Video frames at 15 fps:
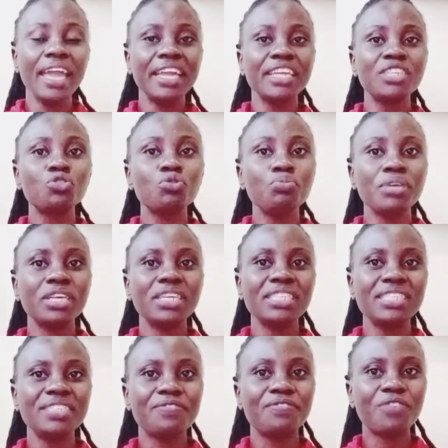it will be
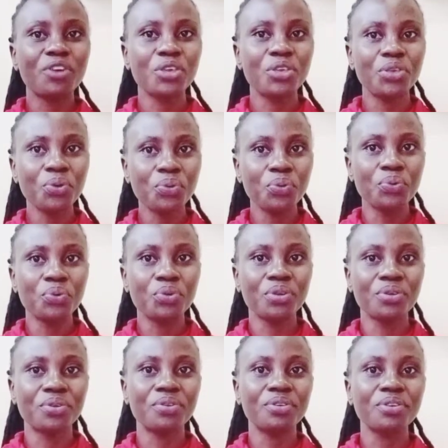easy for you.
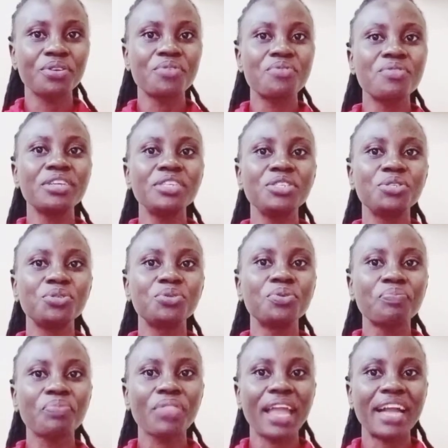You're going to
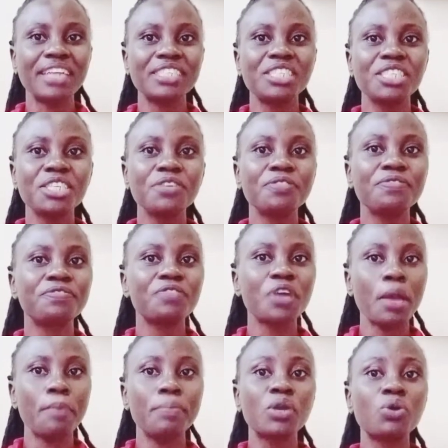achieve
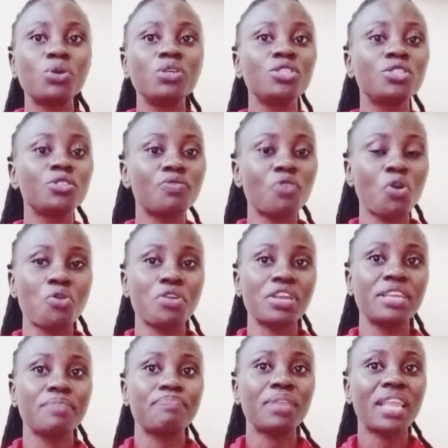because you've
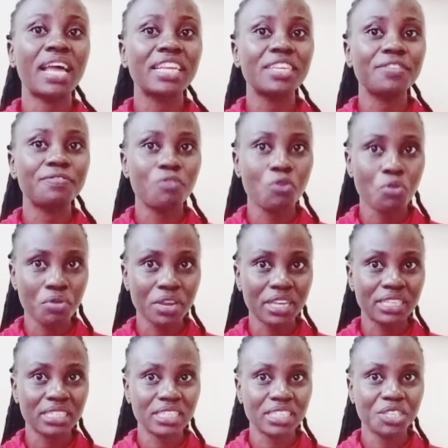already planned for
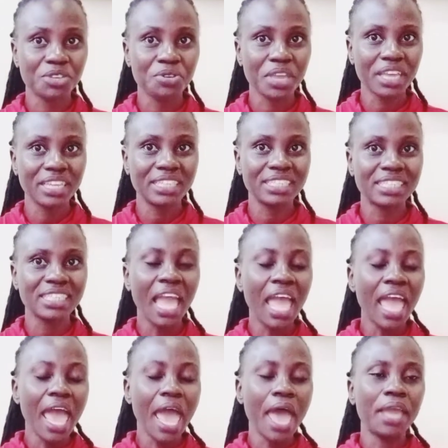it. You get it?
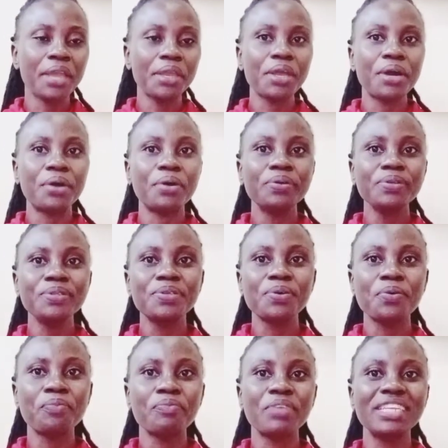And
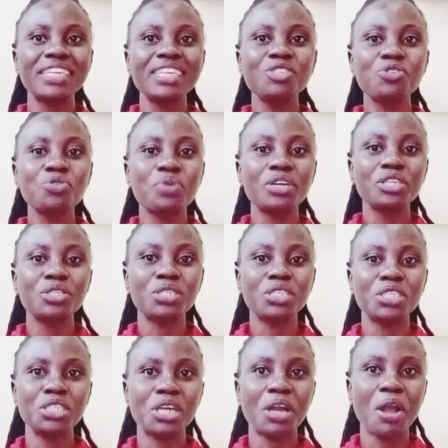also, in case you want to
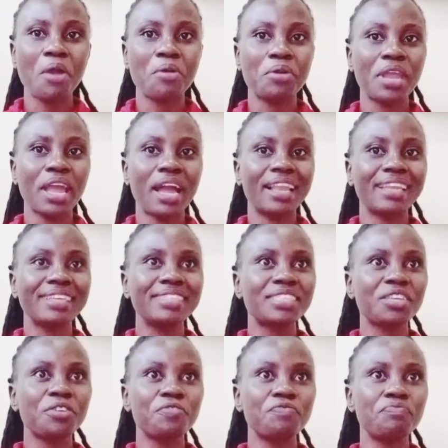change a career, let's
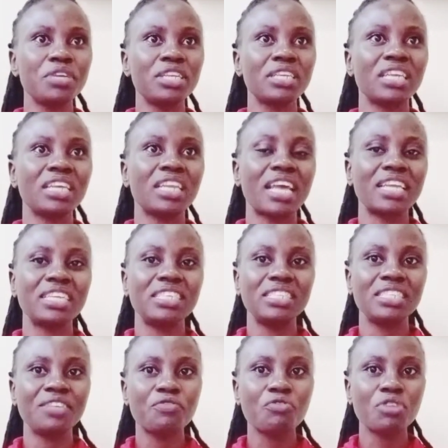say you've been in
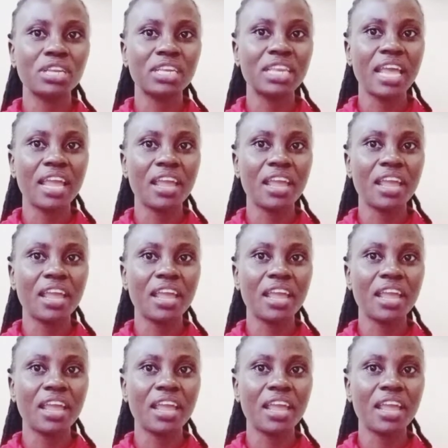a different